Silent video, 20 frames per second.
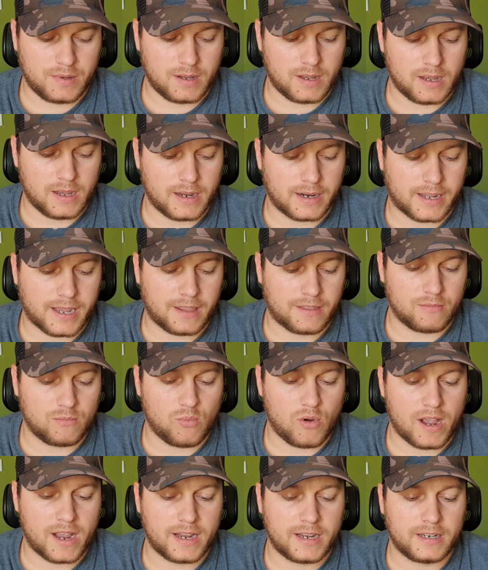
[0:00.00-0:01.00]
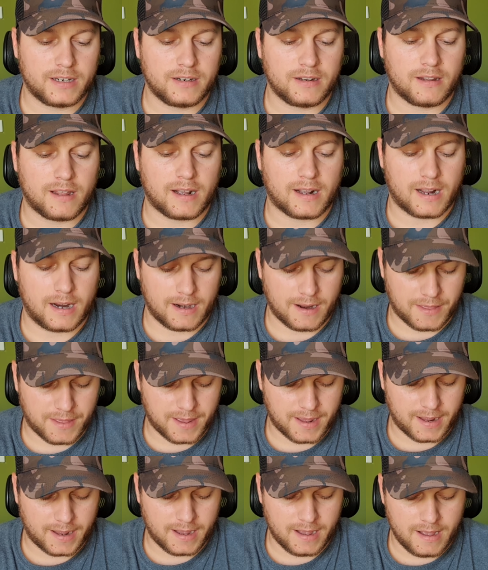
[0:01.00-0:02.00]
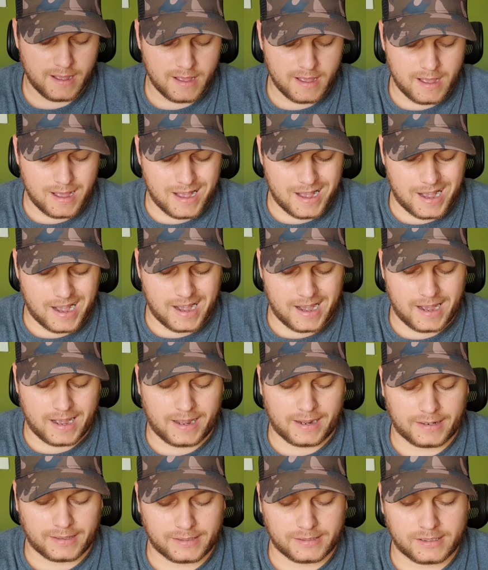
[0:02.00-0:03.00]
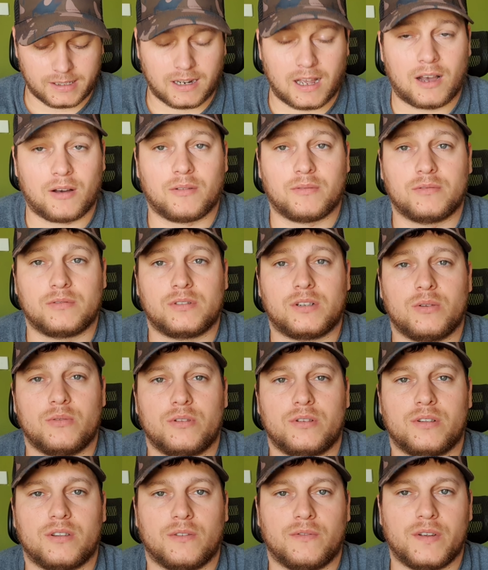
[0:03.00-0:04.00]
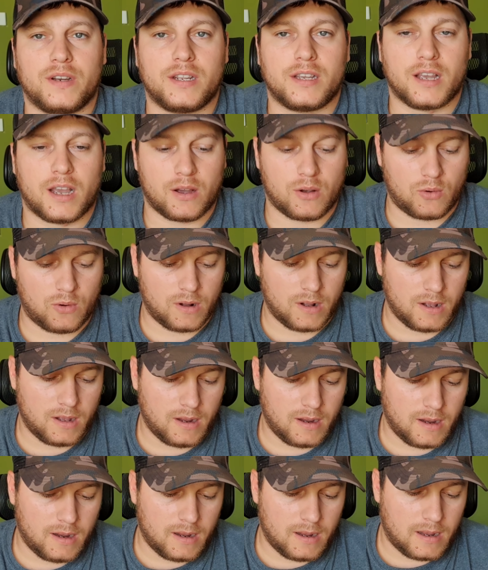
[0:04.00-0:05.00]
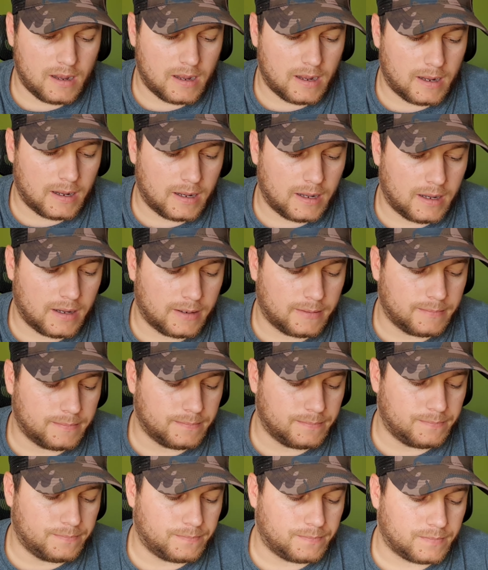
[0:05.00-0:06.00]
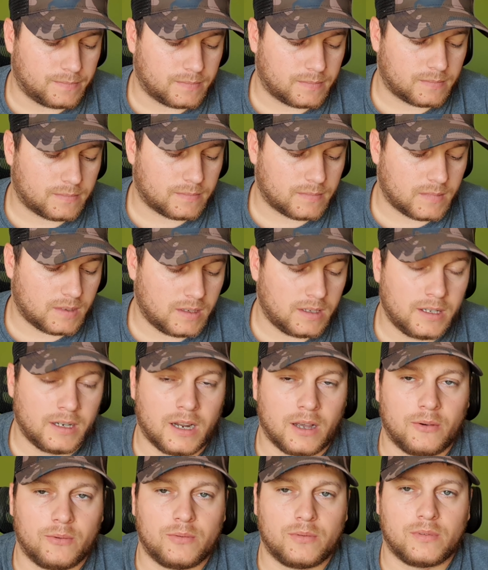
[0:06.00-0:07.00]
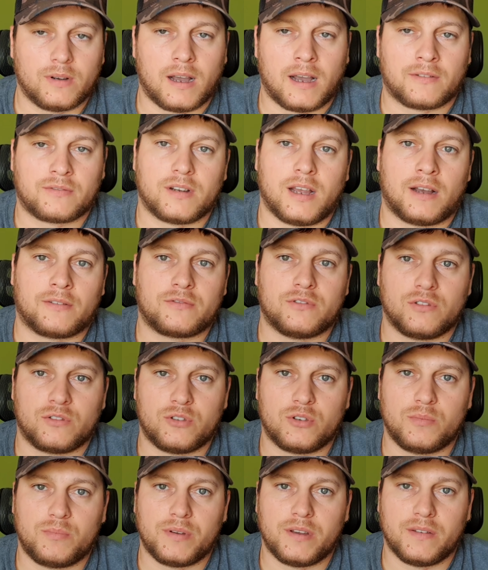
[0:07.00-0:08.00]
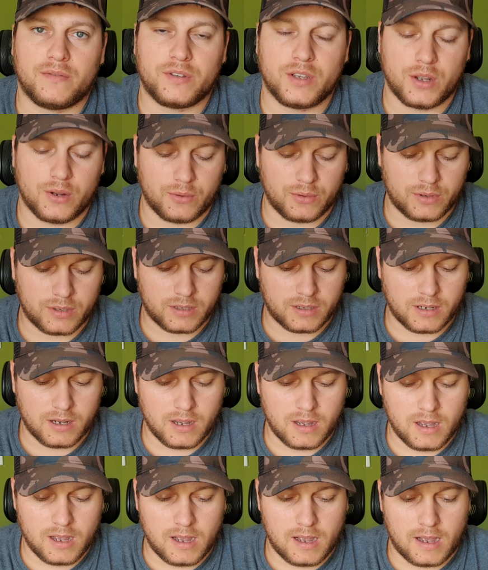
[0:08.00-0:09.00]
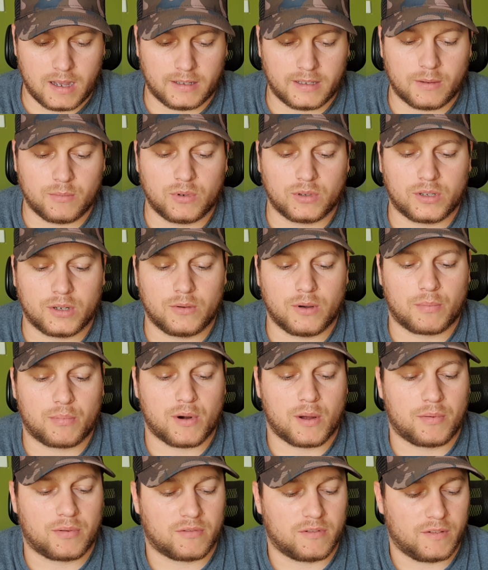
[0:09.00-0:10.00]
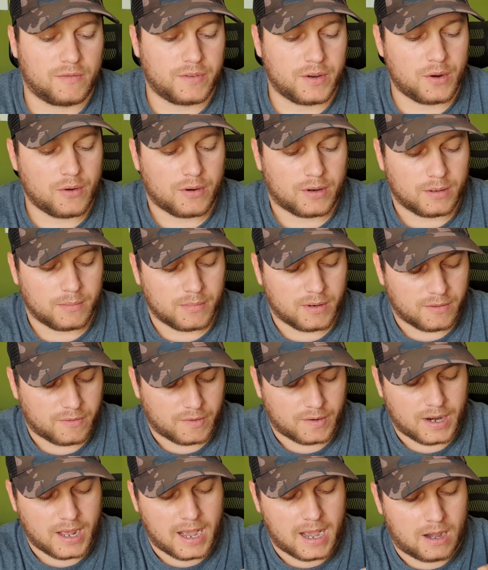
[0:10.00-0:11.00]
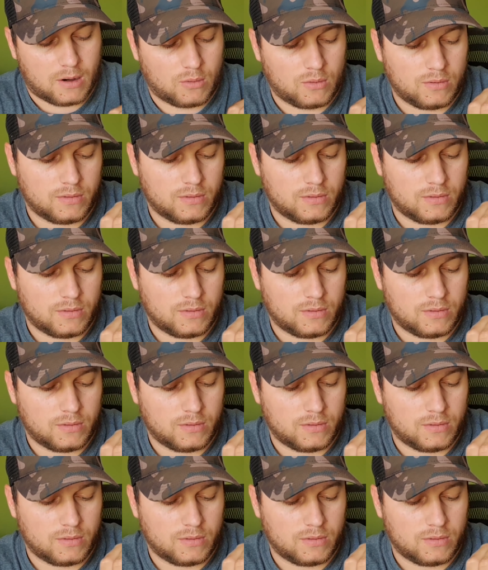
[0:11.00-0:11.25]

get them weighed, you know, that kind of thing, and I'll do another video, you know, after a good bit of use, and then we'll do a proper review on them. But for now,